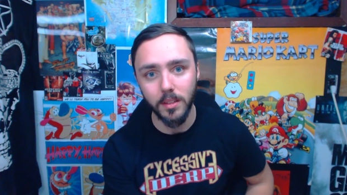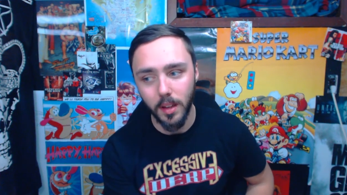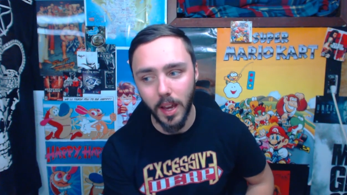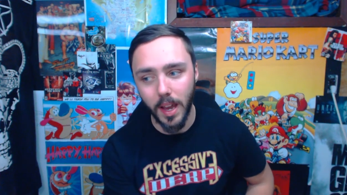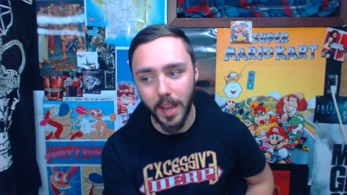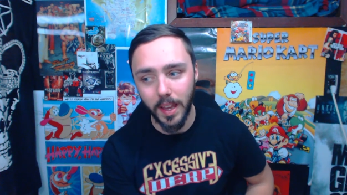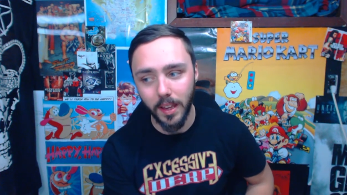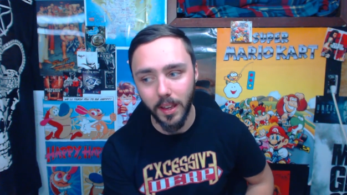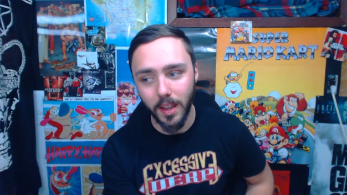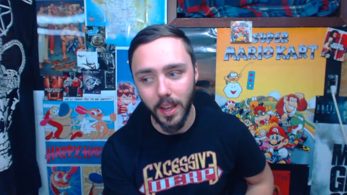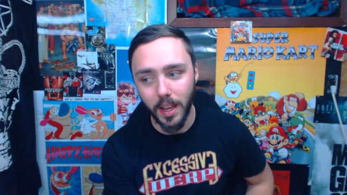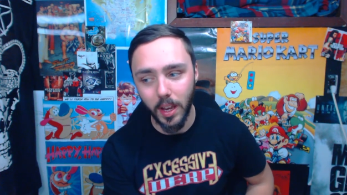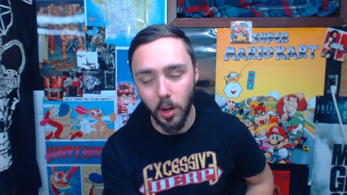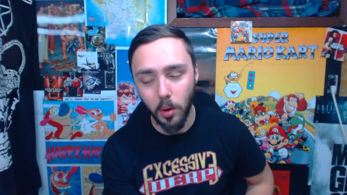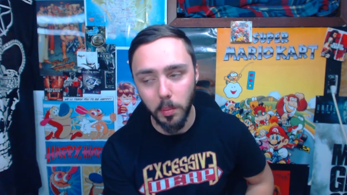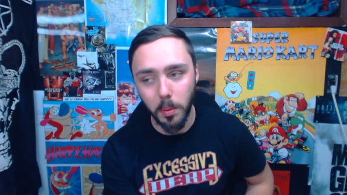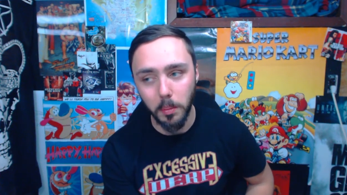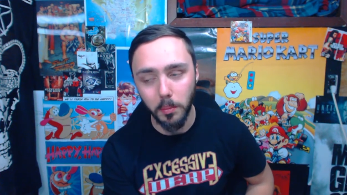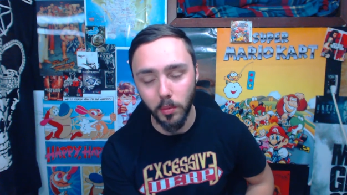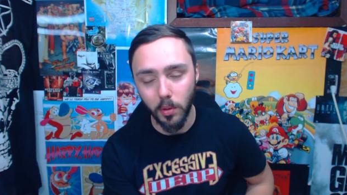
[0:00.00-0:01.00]
I
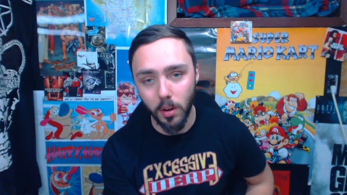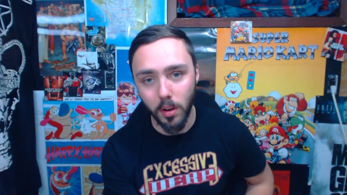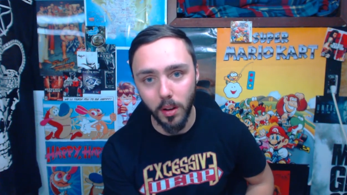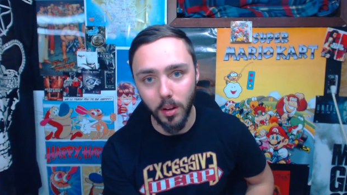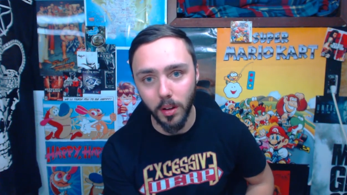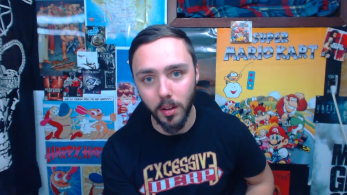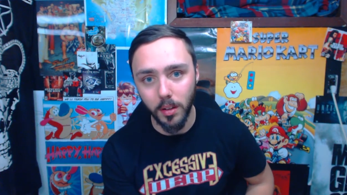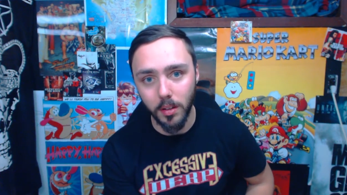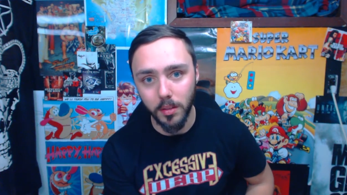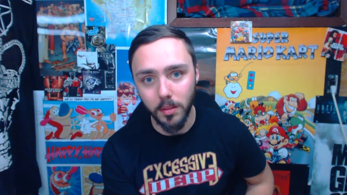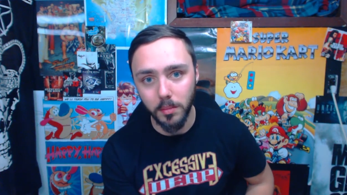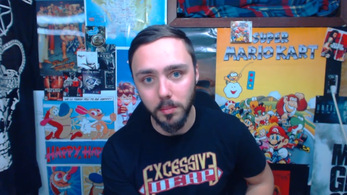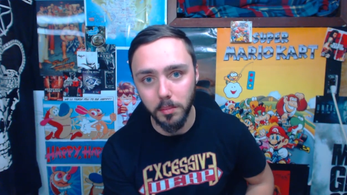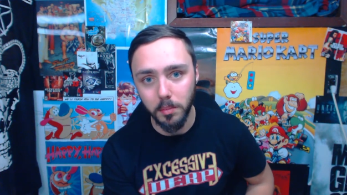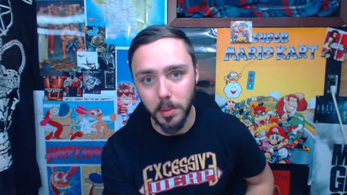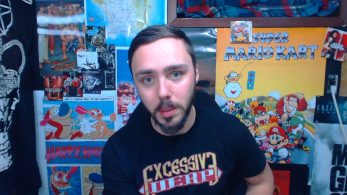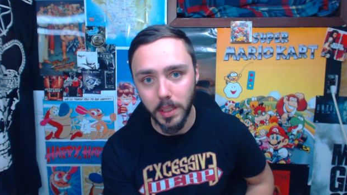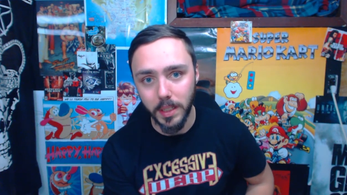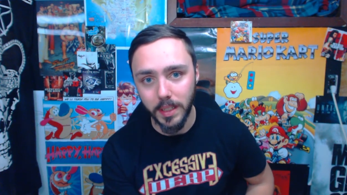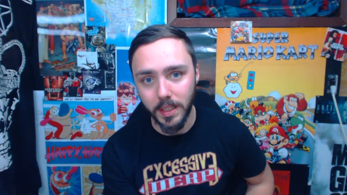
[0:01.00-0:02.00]
hope I'm wrong,
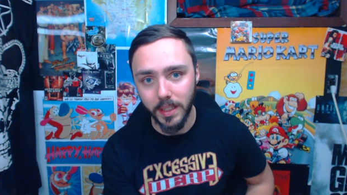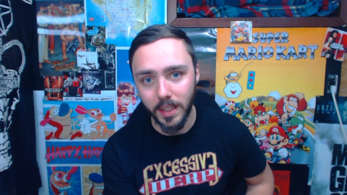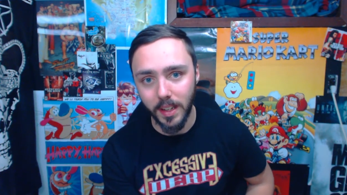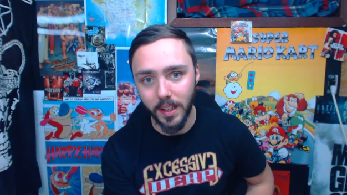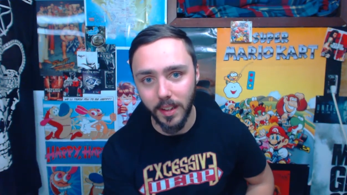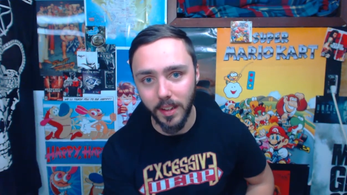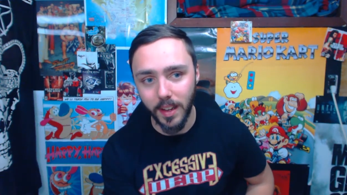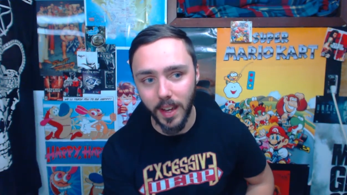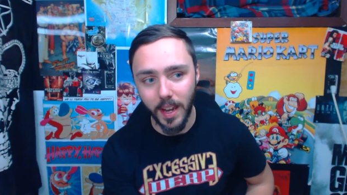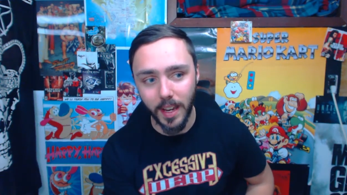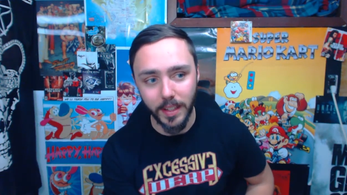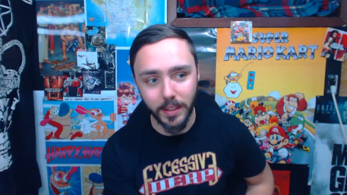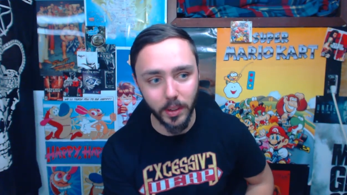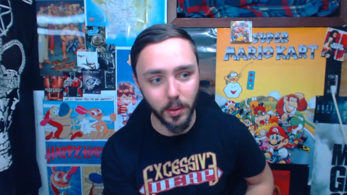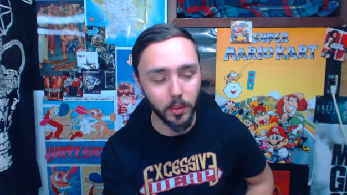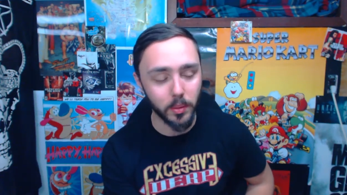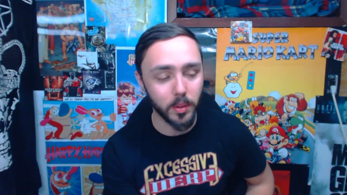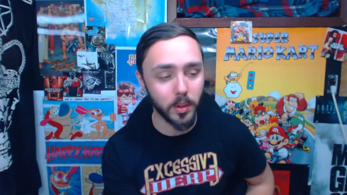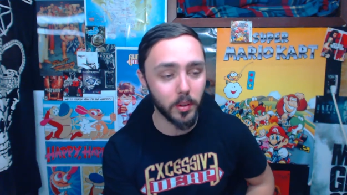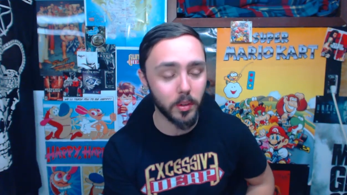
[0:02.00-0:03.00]
but I
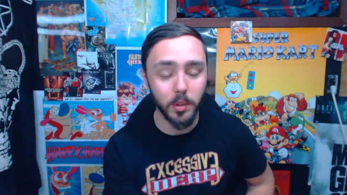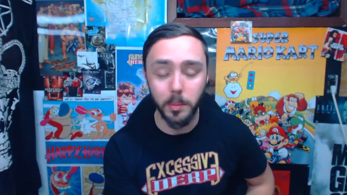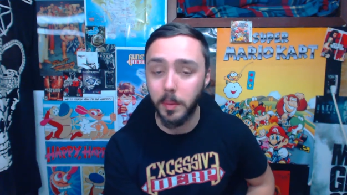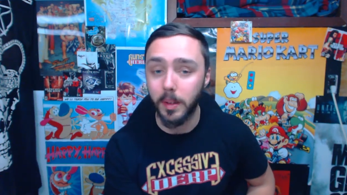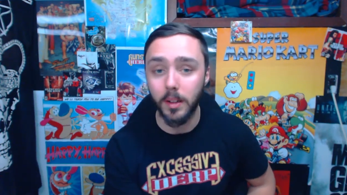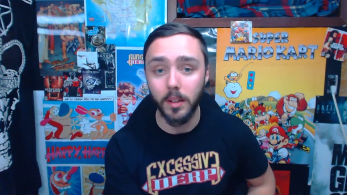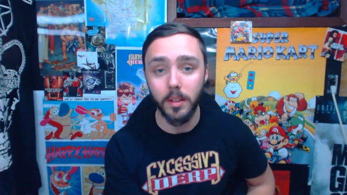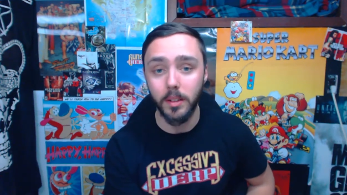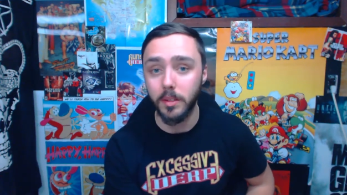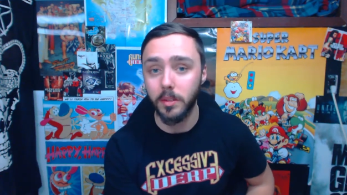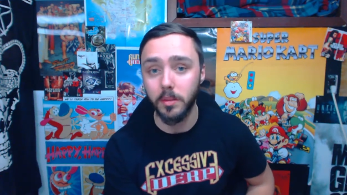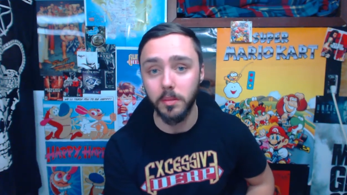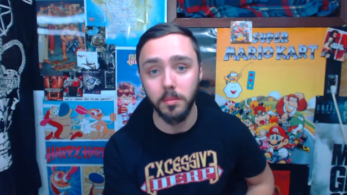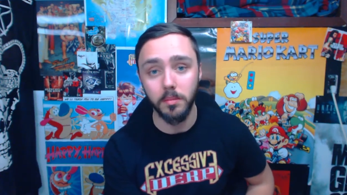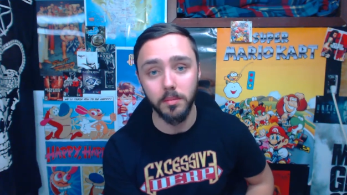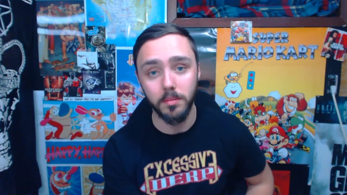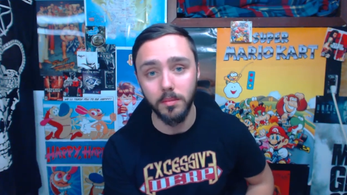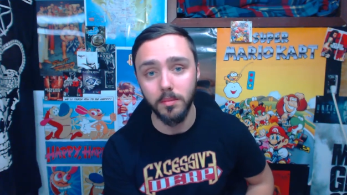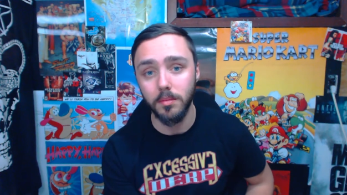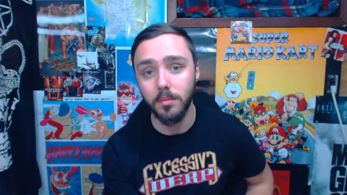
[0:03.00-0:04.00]
don't know, to be honest.
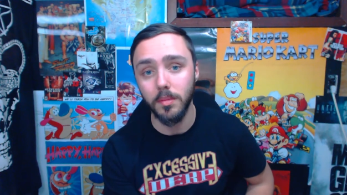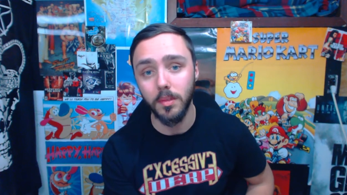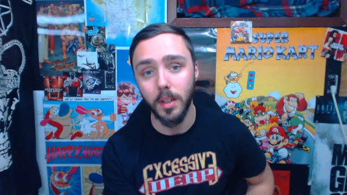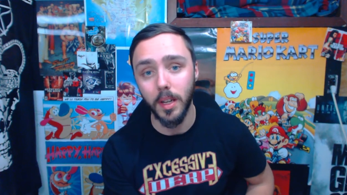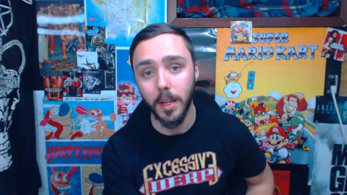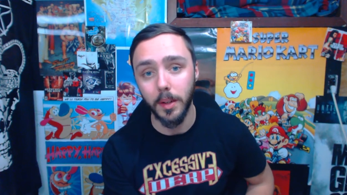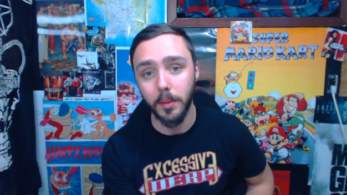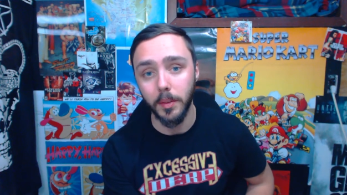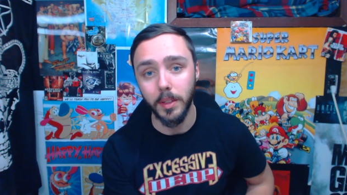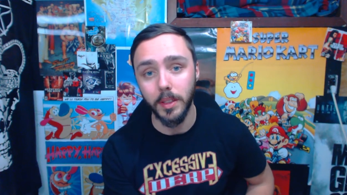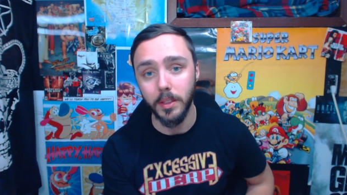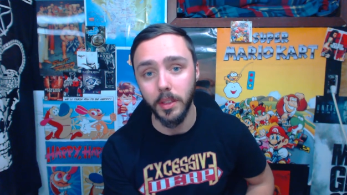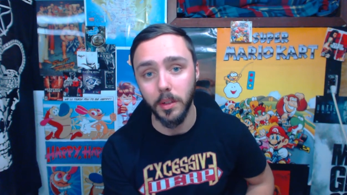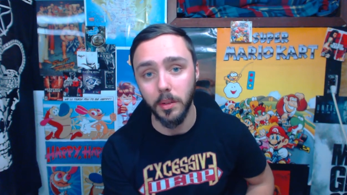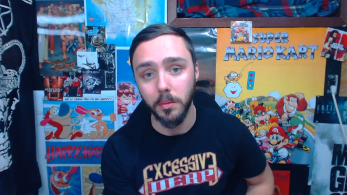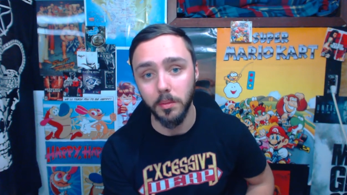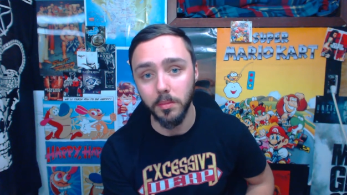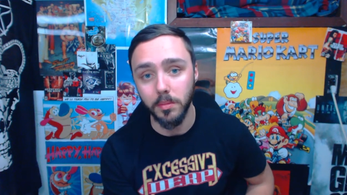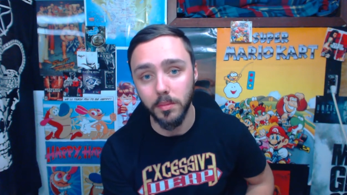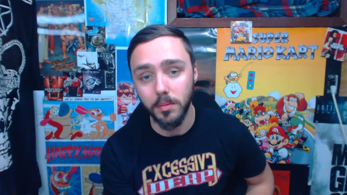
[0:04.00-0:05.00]
I really
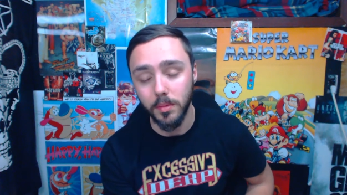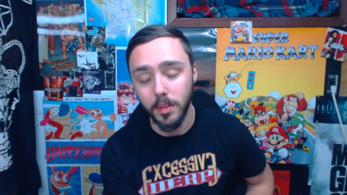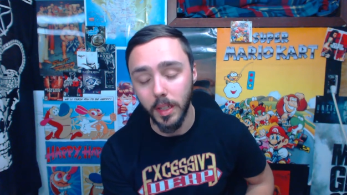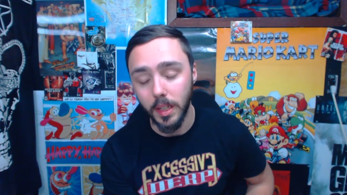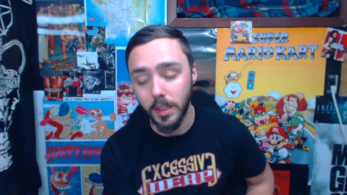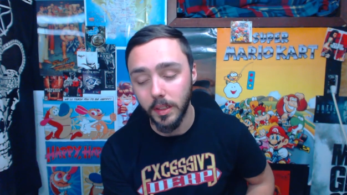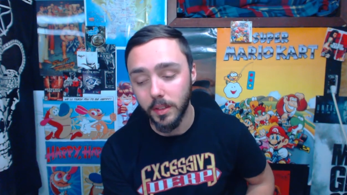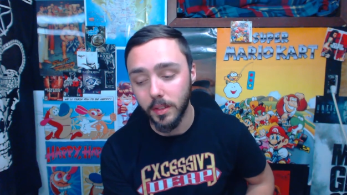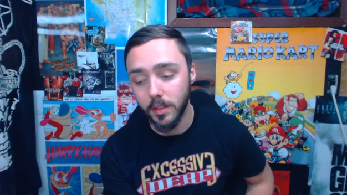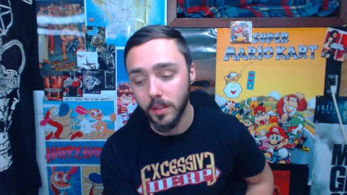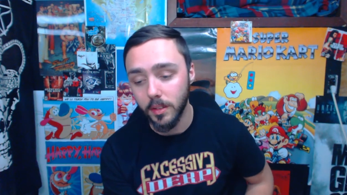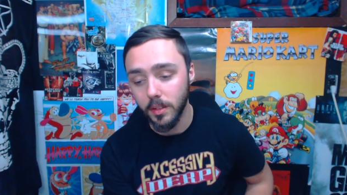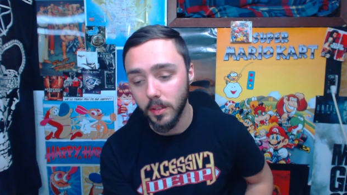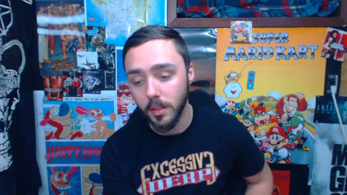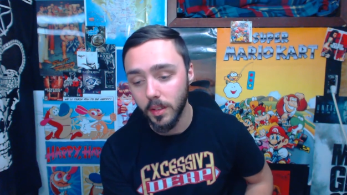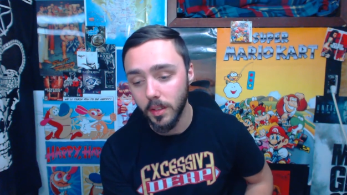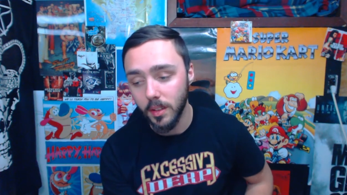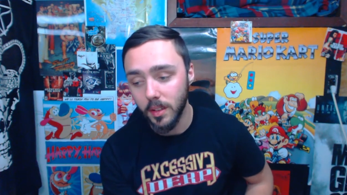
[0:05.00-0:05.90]
don't. It's